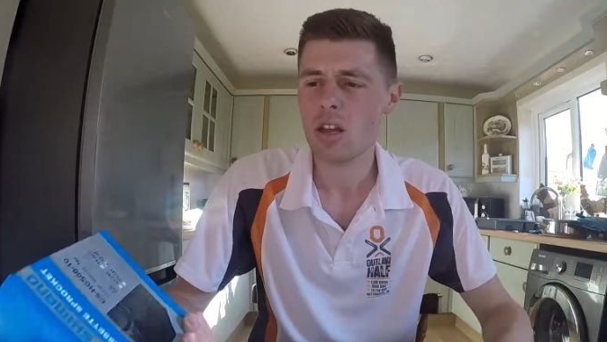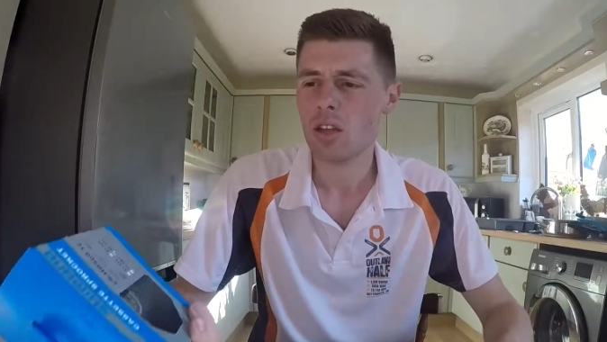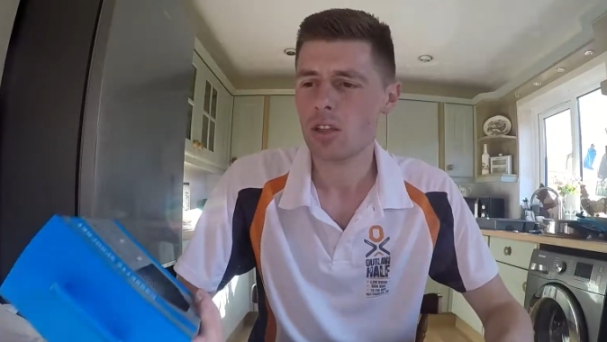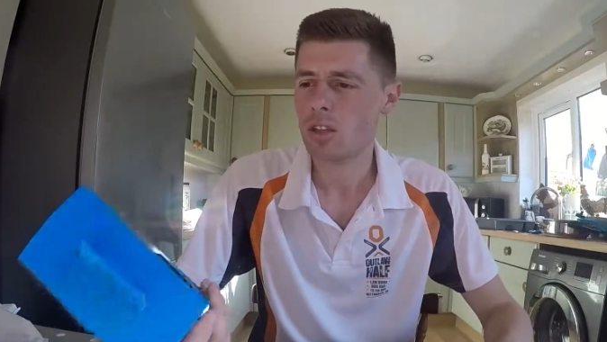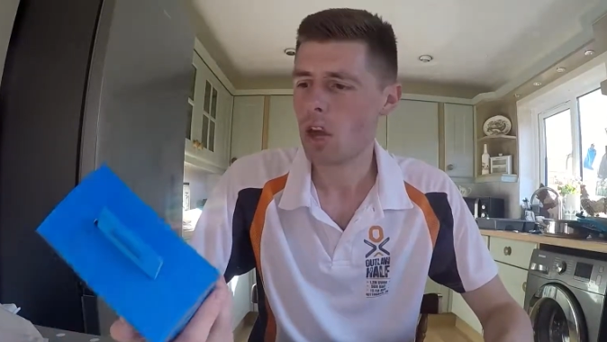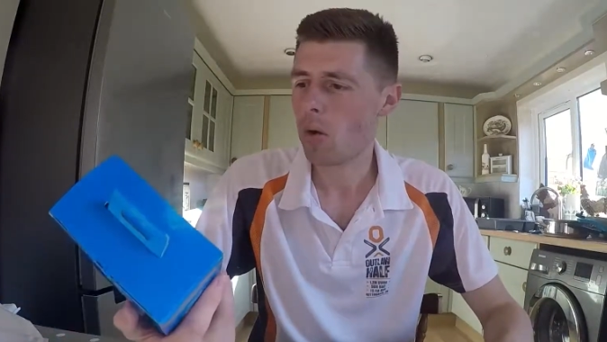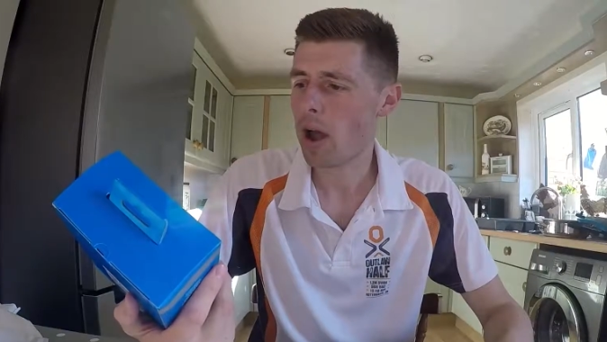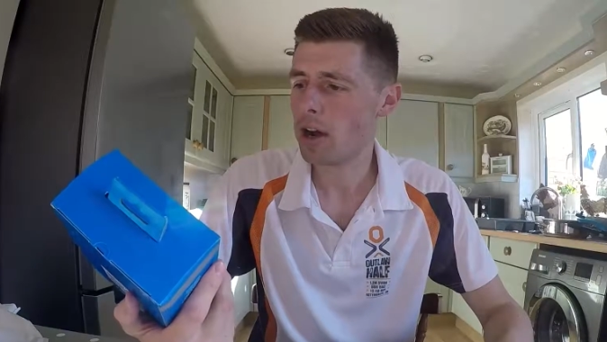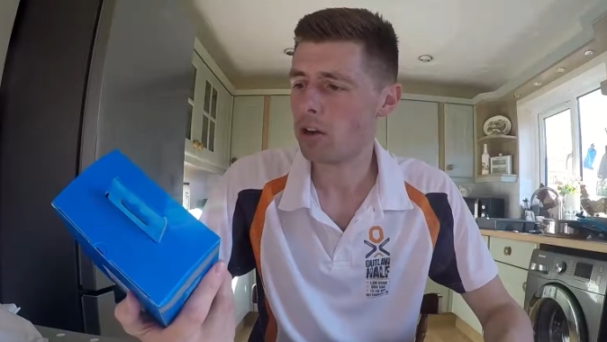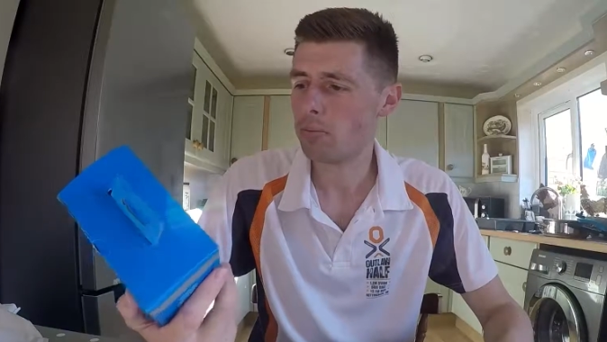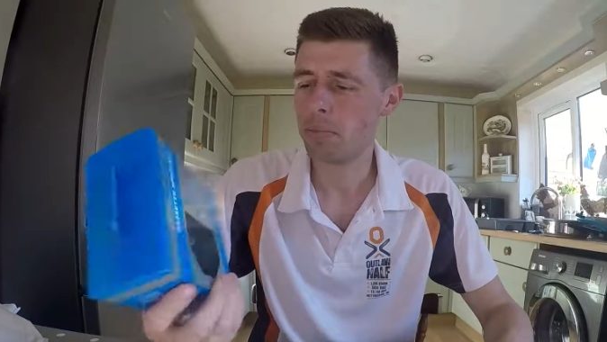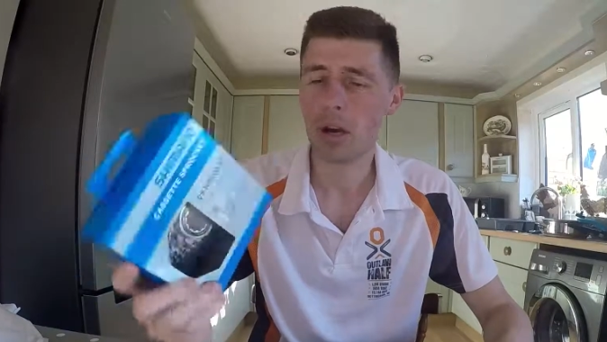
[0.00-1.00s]
So I
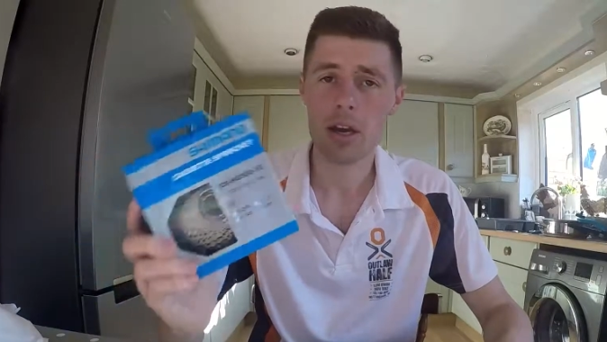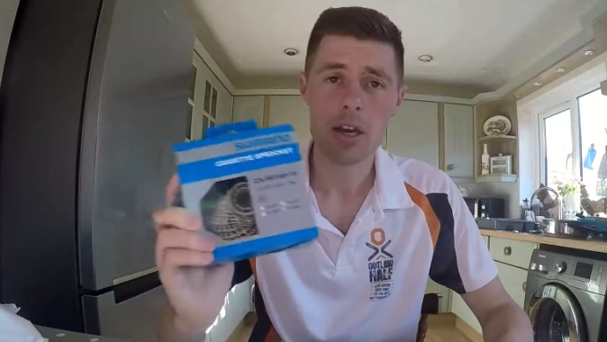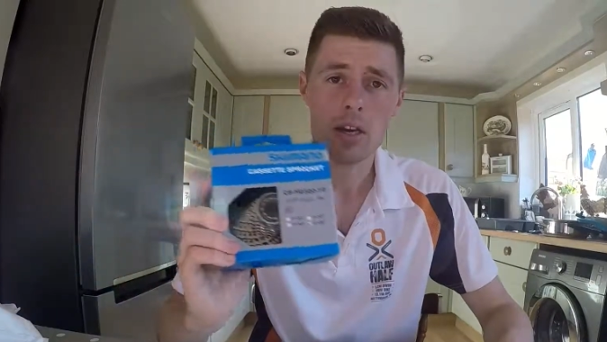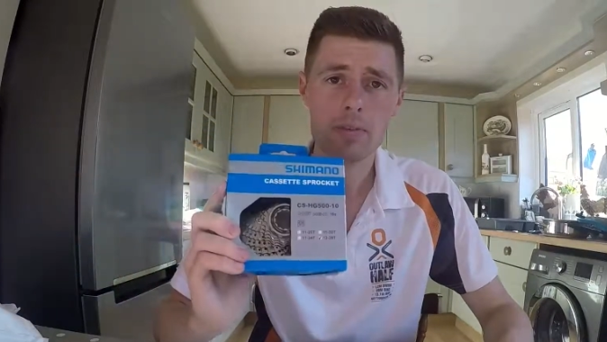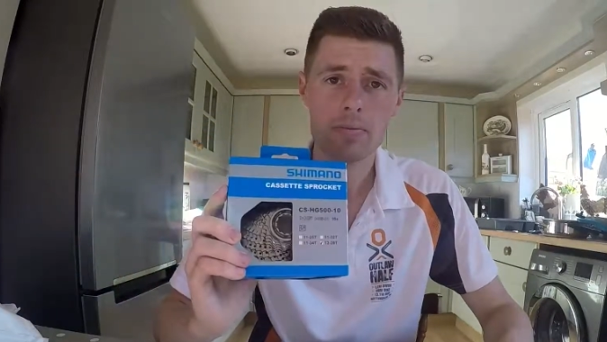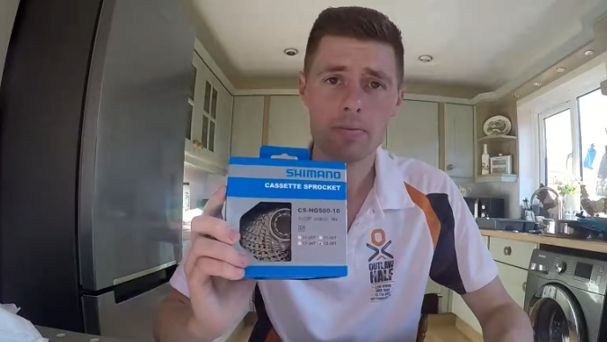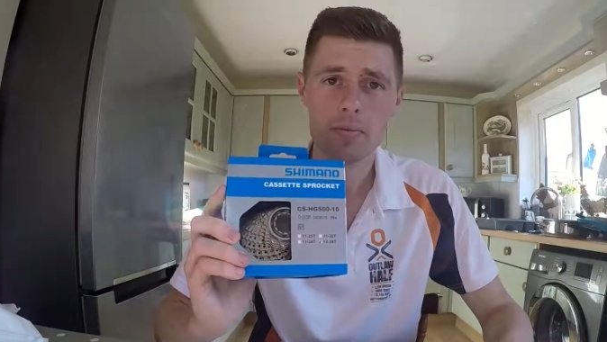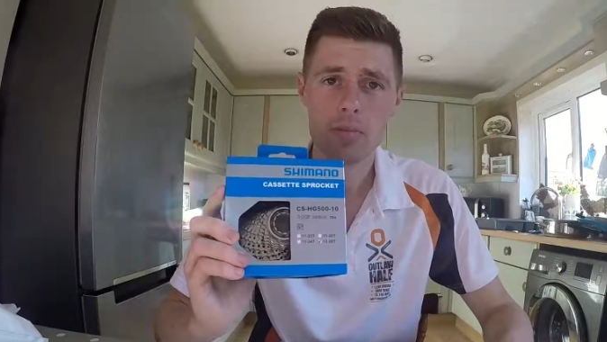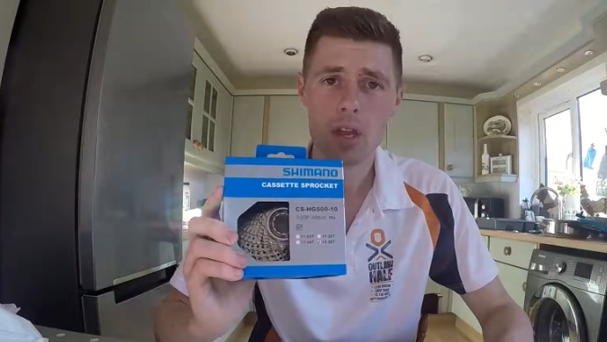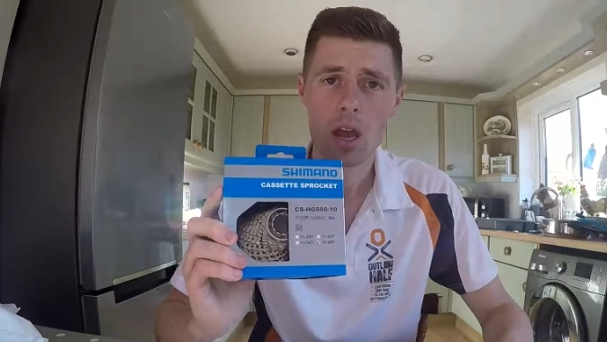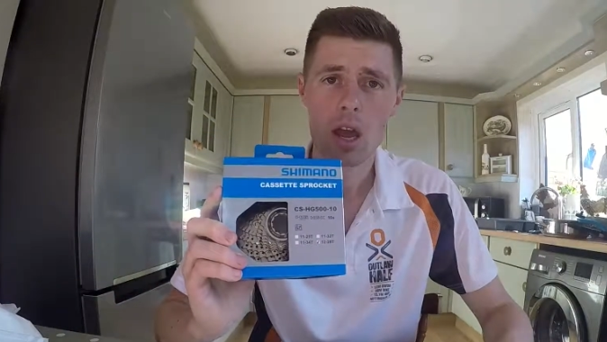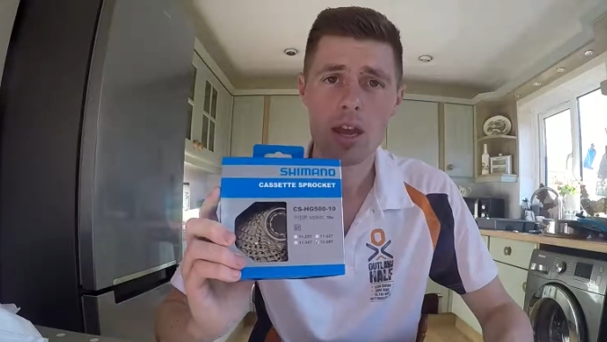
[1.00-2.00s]
end up buying
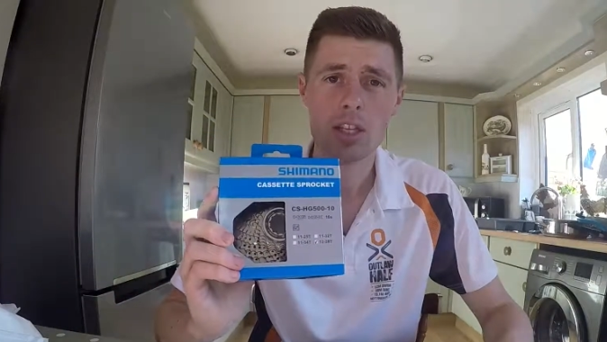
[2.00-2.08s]
a